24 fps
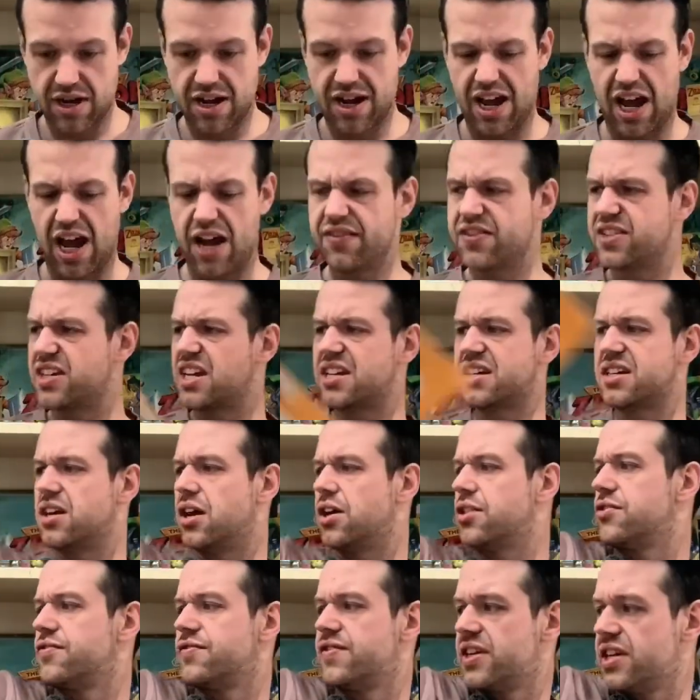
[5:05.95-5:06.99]
I've said in
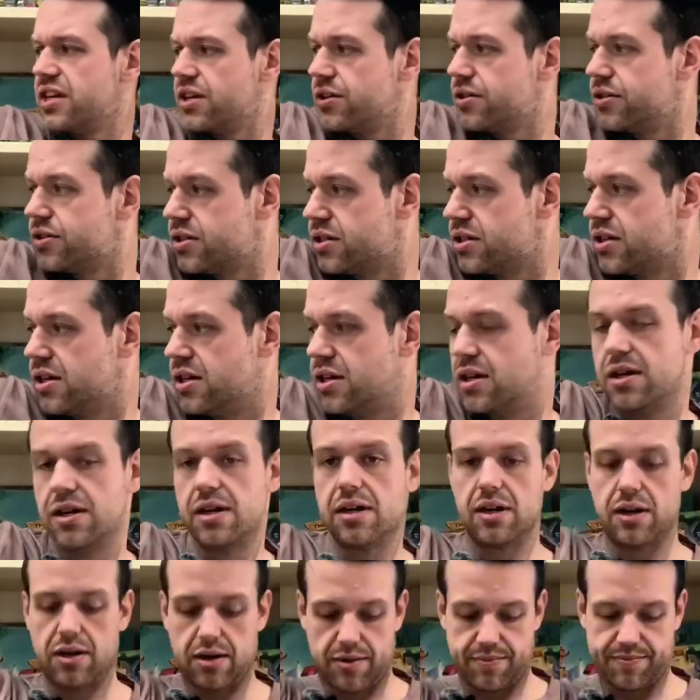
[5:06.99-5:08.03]
other videos,
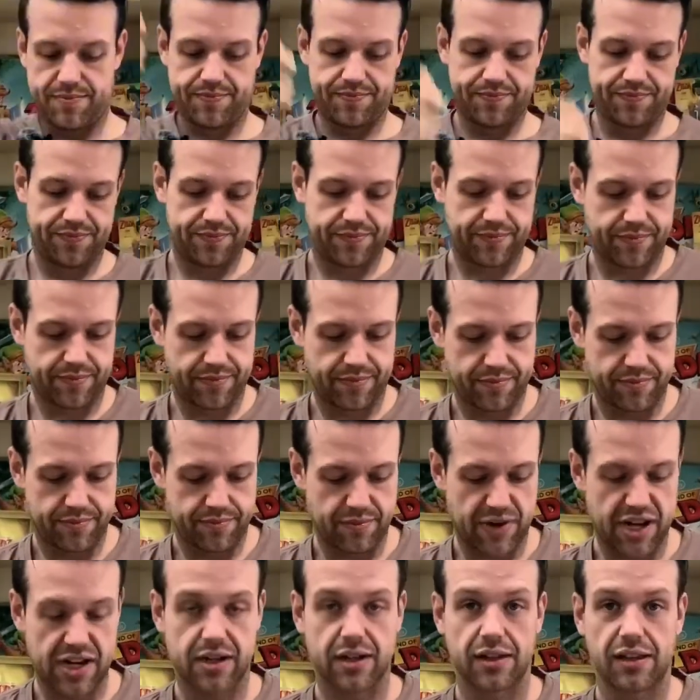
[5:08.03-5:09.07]

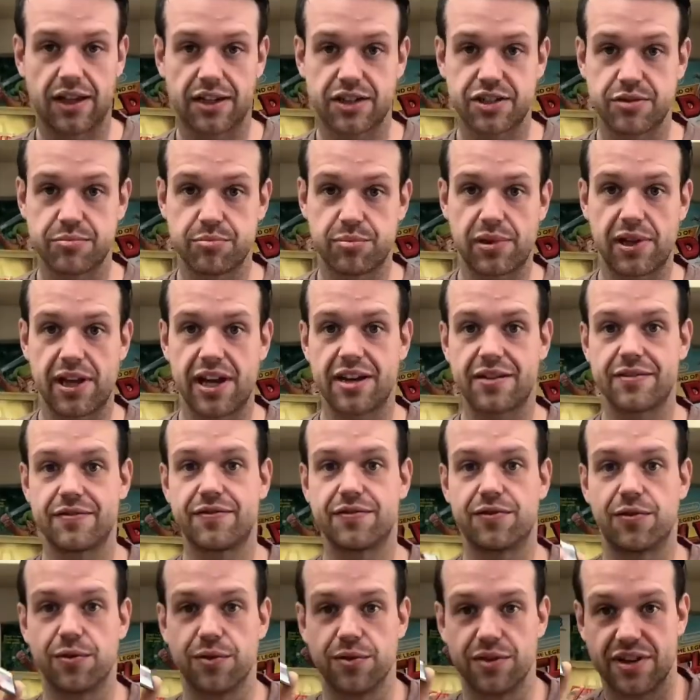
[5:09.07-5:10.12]
my collection plan
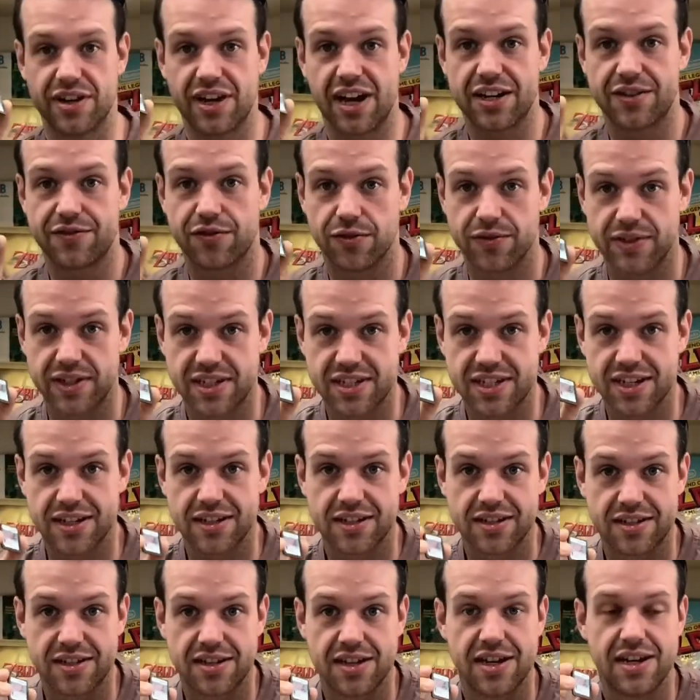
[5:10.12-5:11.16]
for the not for
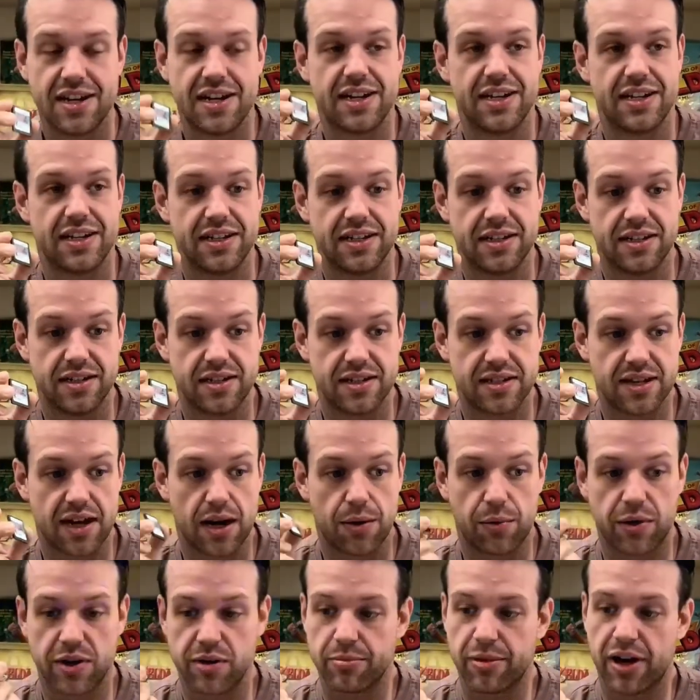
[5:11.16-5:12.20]
resales is I
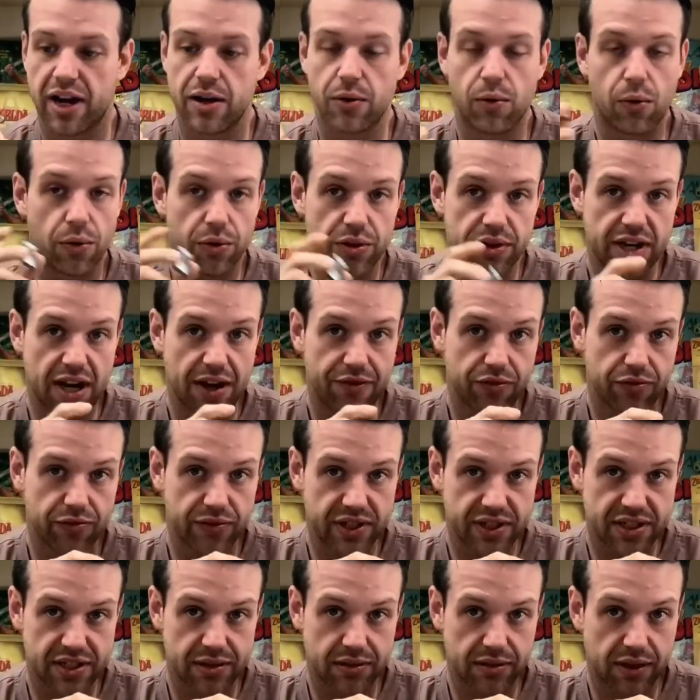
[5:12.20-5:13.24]
want to buy all the not for
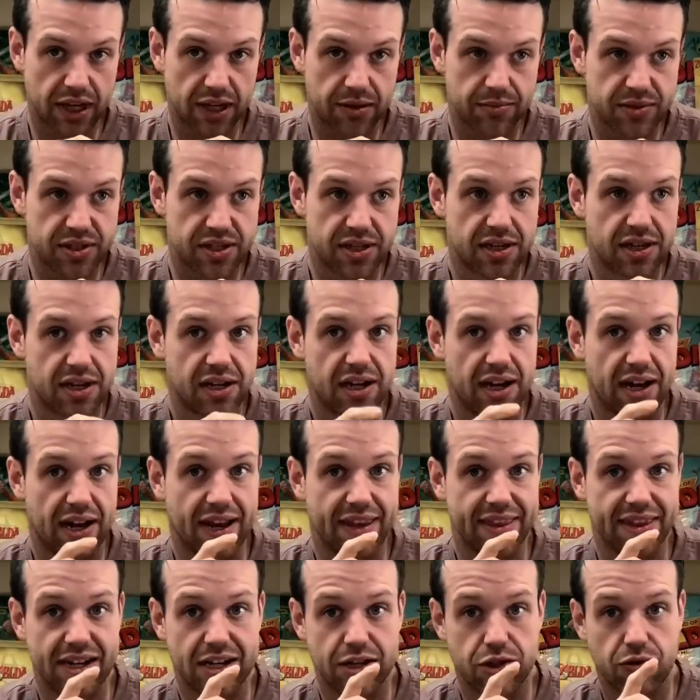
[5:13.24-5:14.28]
resale games, and
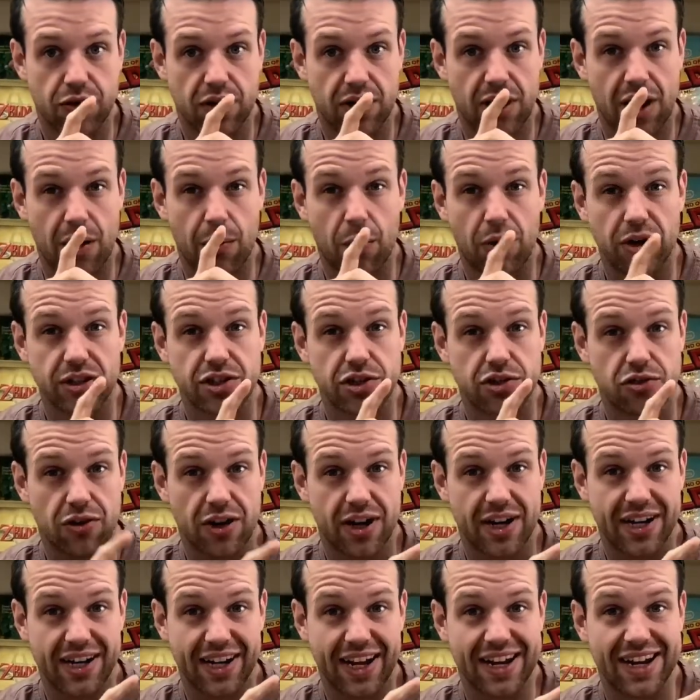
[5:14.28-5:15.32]
then I want to try
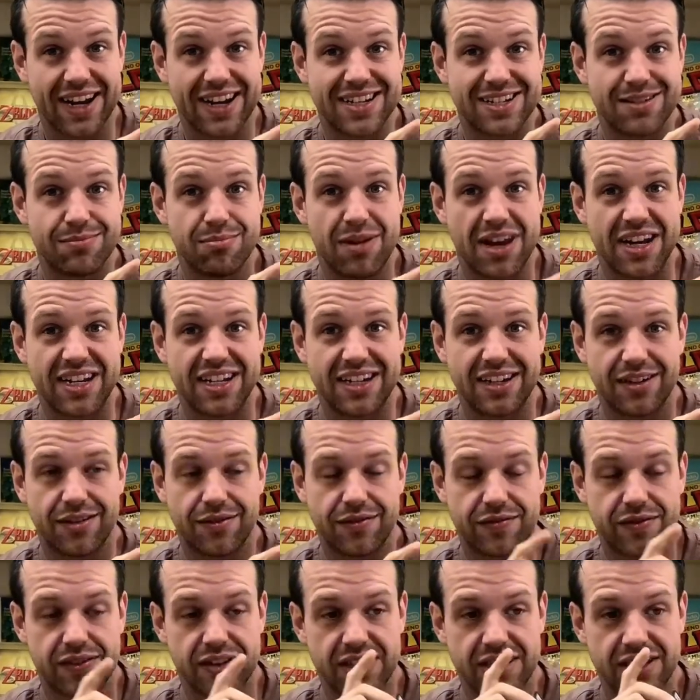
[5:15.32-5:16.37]
to get as many
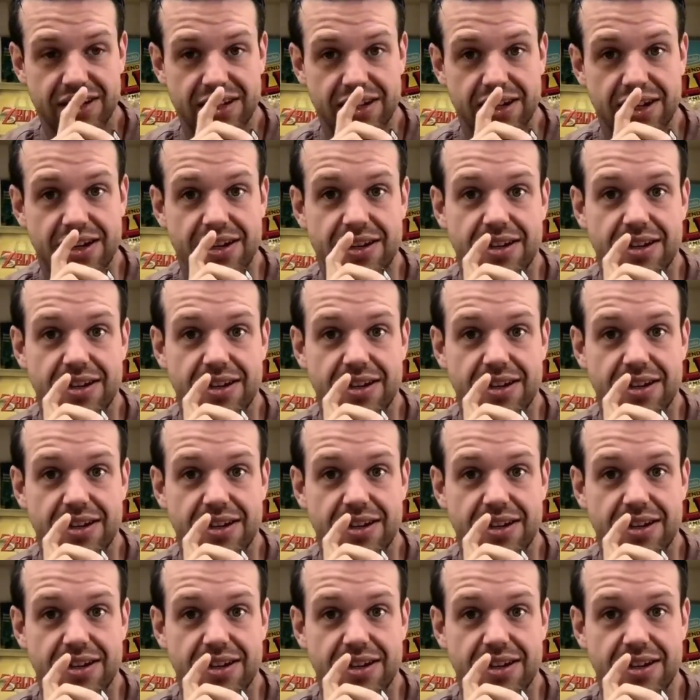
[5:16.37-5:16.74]
of the